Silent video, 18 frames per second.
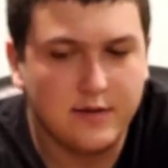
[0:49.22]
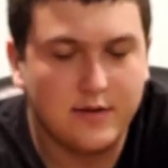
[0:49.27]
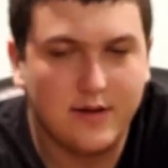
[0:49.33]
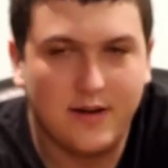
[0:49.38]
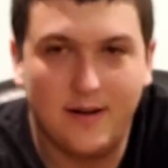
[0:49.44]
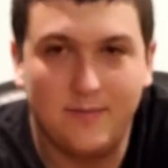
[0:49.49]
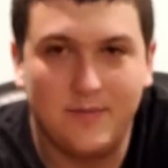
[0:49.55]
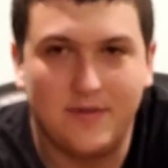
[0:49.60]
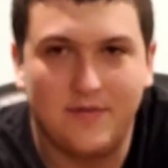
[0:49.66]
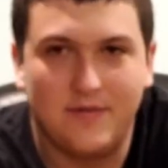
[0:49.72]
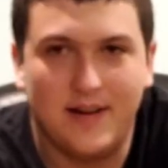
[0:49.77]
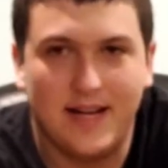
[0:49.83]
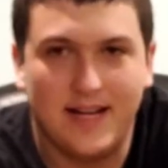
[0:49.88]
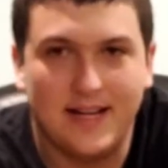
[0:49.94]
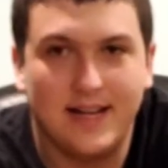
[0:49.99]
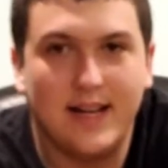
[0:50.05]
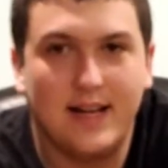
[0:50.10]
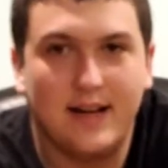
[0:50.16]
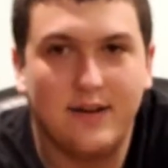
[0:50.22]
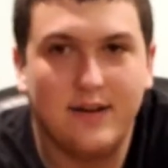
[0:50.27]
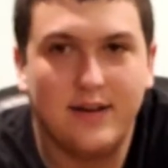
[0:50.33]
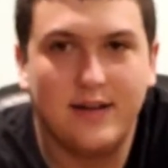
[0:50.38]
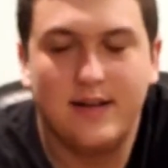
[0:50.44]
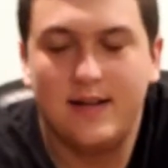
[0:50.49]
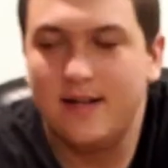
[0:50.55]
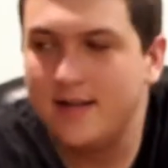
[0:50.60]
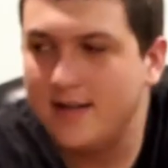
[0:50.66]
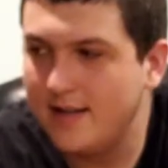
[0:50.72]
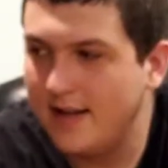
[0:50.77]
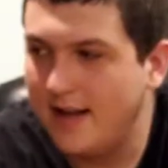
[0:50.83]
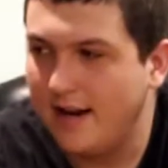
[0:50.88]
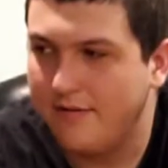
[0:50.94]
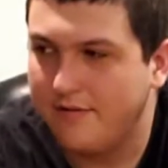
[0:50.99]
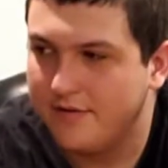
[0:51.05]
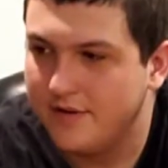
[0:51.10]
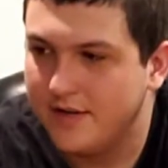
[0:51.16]
come to find out,
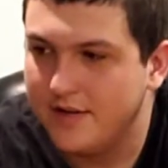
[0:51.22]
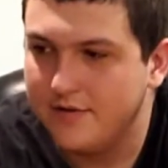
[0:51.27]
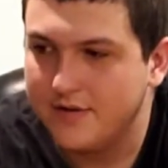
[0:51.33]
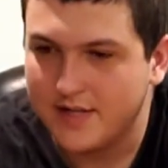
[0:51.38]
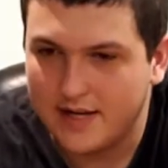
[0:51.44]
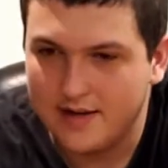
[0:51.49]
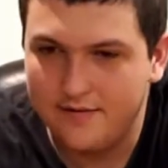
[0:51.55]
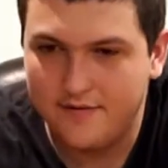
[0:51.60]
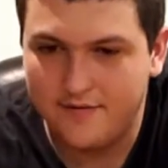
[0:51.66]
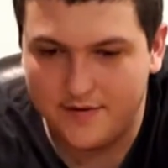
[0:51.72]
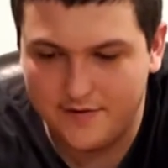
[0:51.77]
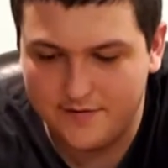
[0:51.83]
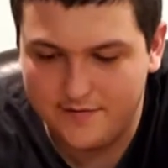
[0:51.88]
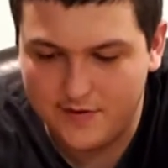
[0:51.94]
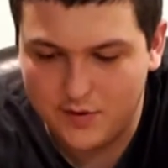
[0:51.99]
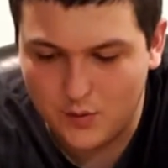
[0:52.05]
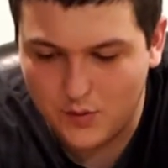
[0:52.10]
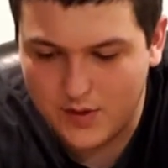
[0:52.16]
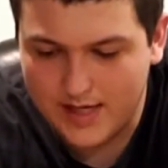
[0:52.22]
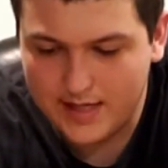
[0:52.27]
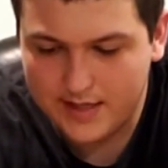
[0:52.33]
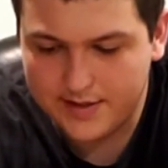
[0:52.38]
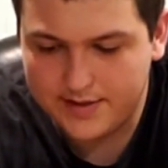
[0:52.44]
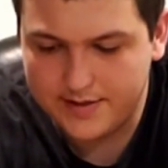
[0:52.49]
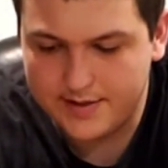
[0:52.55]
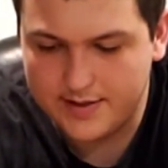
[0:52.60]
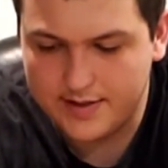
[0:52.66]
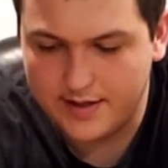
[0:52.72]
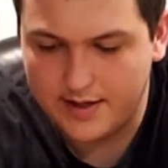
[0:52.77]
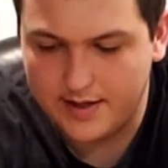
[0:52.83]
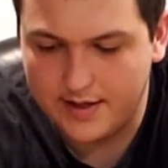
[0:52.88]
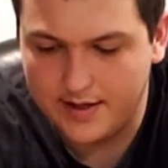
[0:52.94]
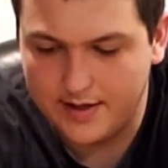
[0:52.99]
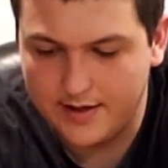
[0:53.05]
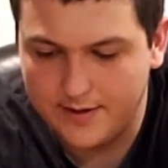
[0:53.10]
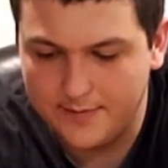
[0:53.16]
after using it for a few weeks,
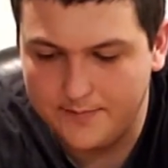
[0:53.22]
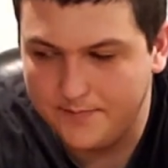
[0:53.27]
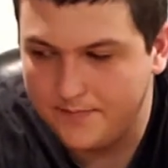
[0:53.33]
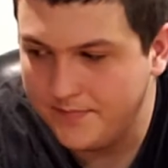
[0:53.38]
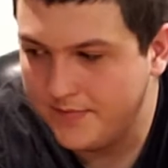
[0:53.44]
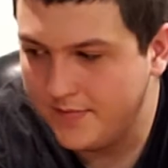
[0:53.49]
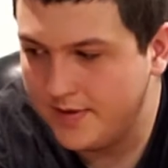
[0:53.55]
and